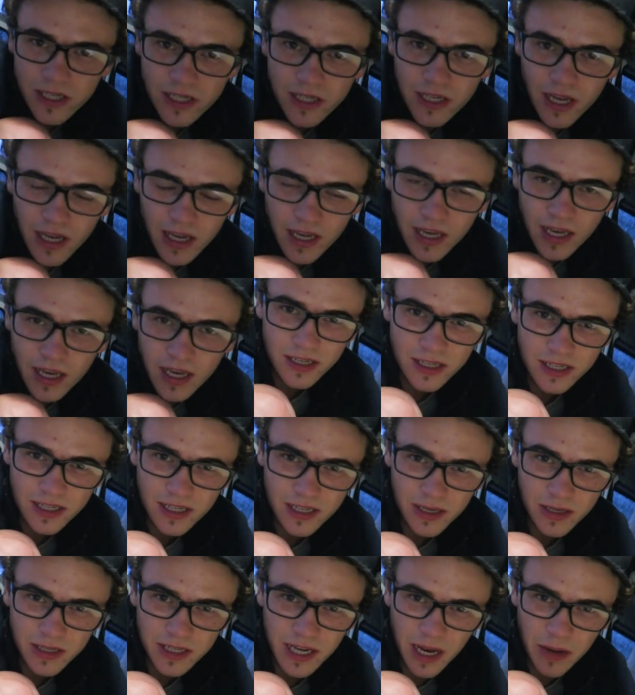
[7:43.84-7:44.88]
just like,
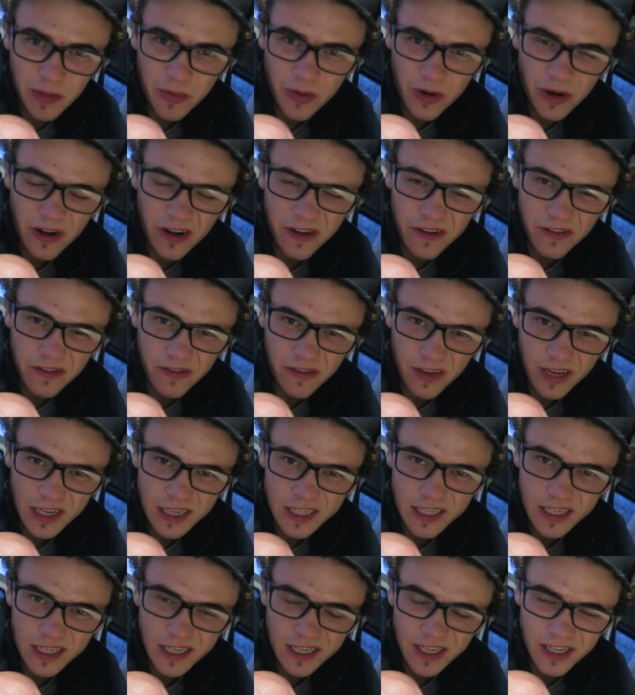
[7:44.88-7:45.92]
just a temporary
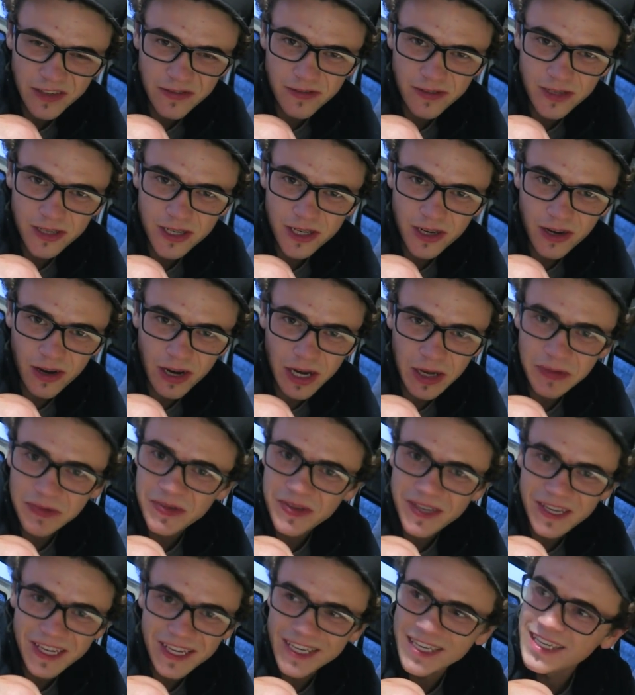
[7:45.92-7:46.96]
fix, just for tonight,
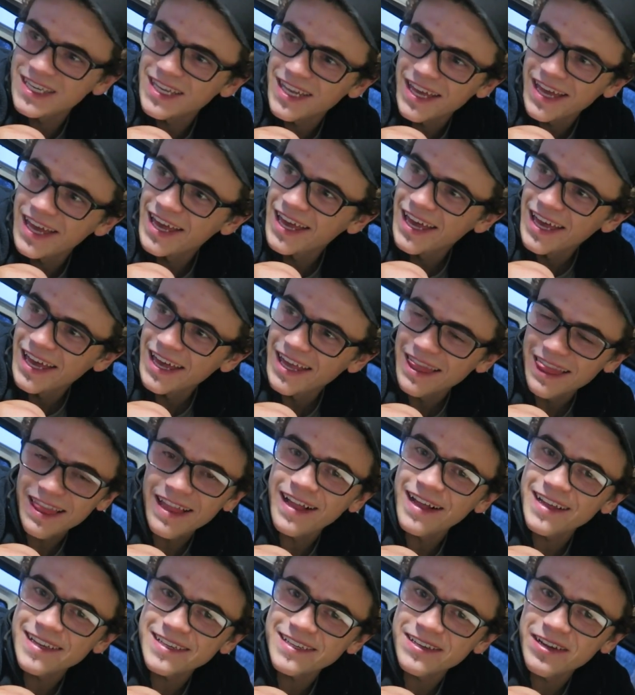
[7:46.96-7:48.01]
because
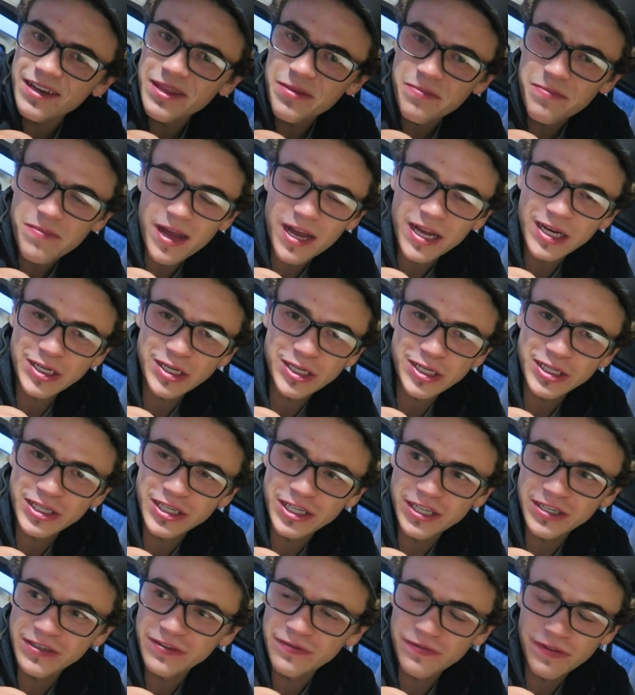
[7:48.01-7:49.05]
last night the mattress
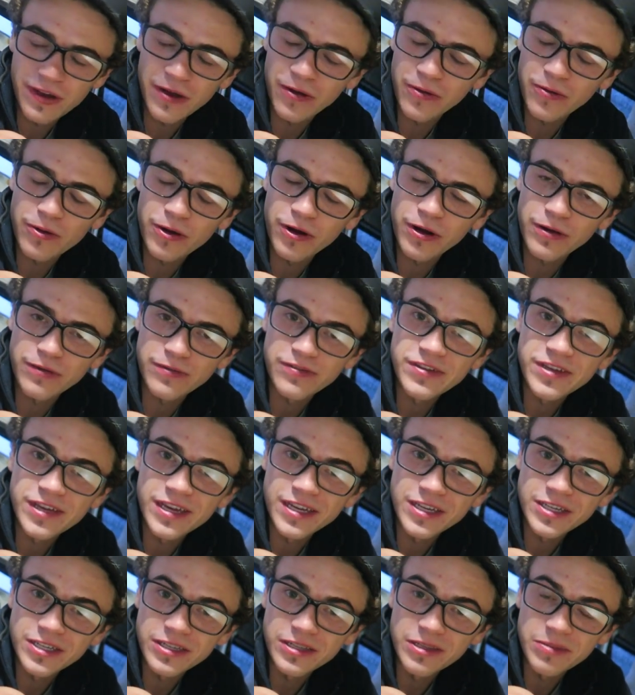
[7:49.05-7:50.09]
just fell right off the
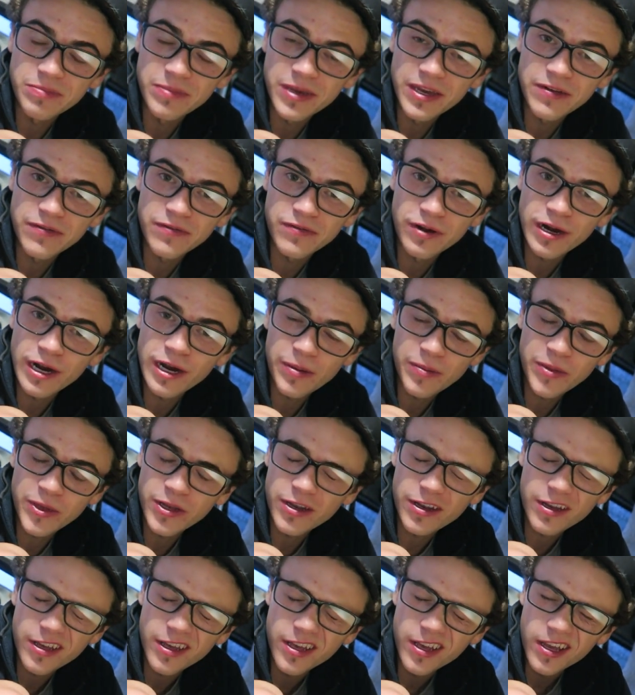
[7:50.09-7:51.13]
edge of the bed frame,
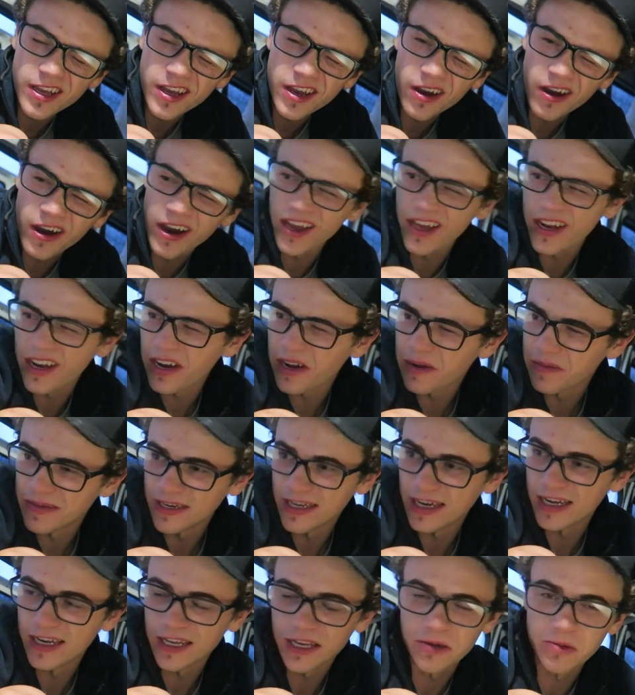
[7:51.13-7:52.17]
and I ended up
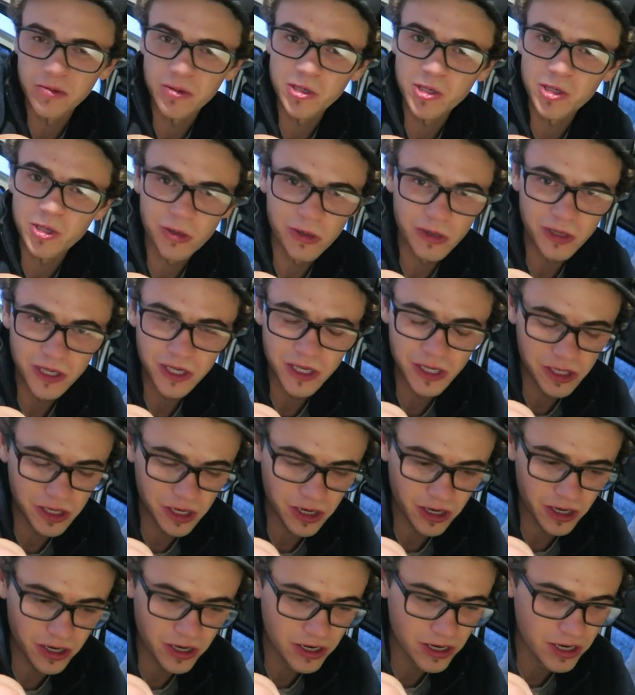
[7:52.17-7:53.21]
down here with Susie,
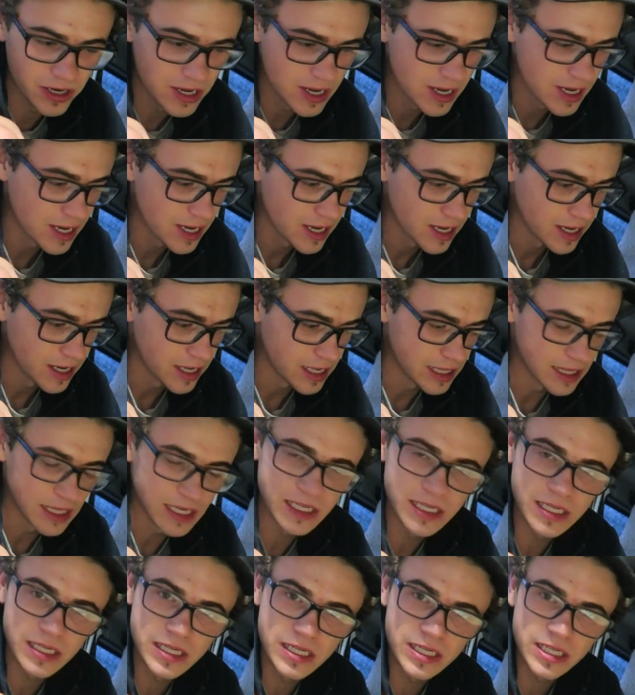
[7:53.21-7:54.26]
so
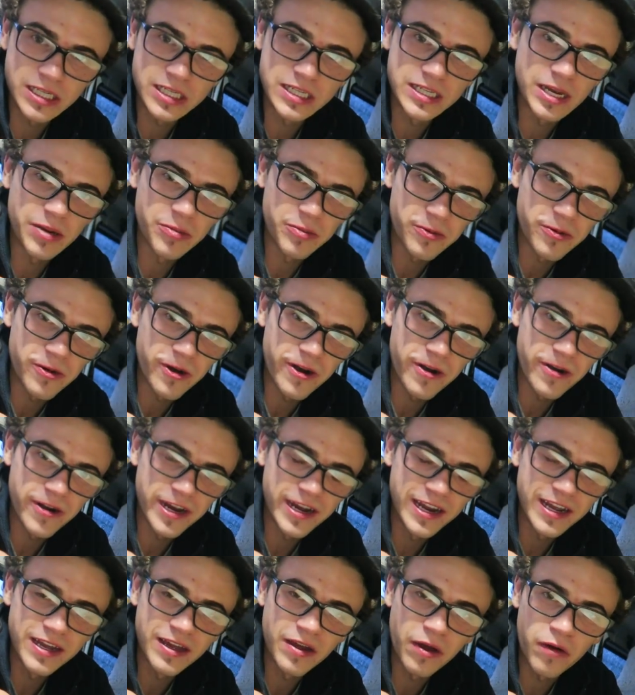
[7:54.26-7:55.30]
this is just temporary.
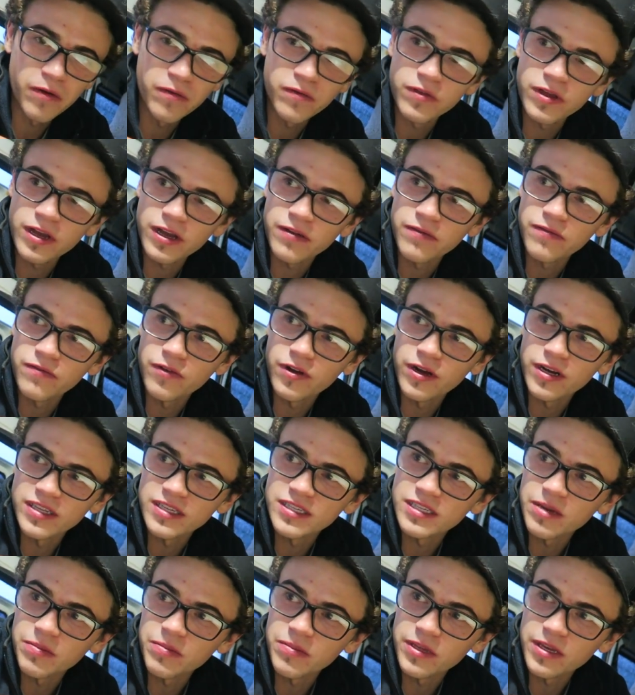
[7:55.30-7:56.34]
Hopefully I can
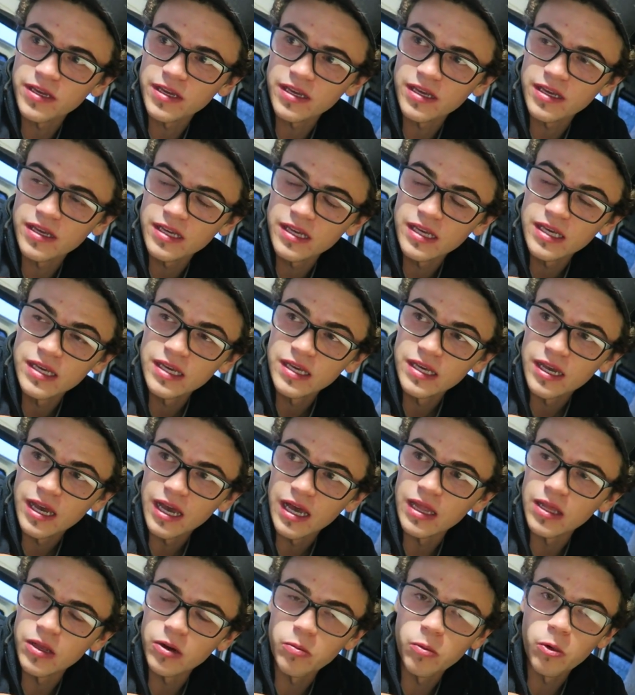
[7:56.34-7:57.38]
find something
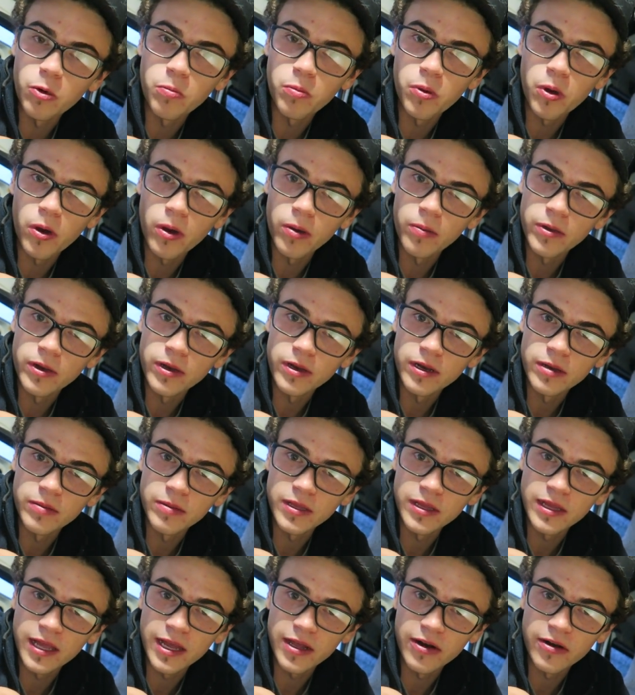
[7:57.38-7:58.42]
a little more permanent a
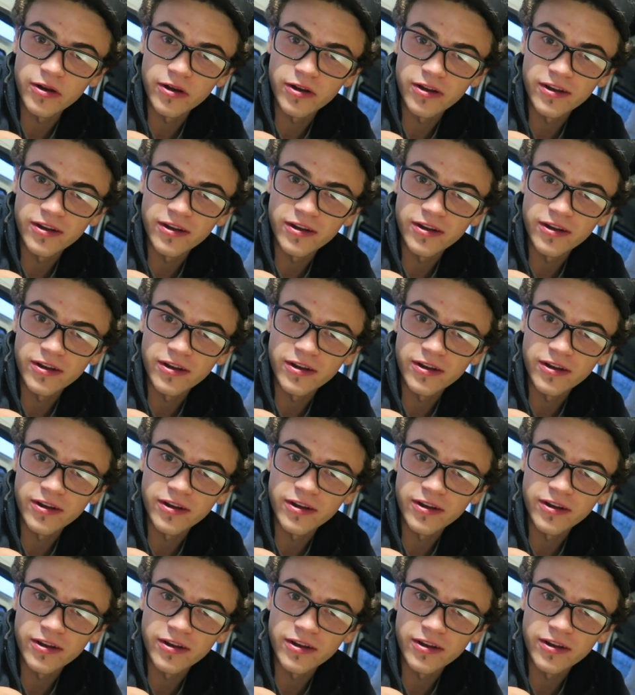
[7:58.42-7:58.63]
bit later